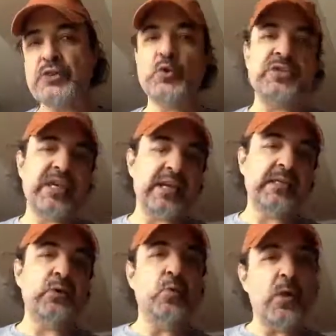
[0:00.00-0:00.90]
into
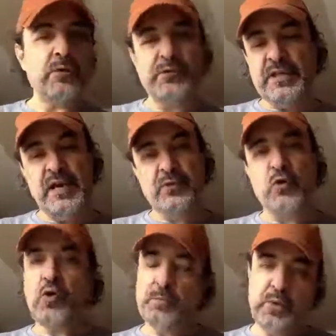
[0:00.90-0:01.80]
attacking one or the other
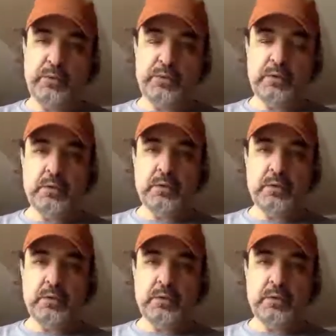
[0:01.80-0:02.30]
or both.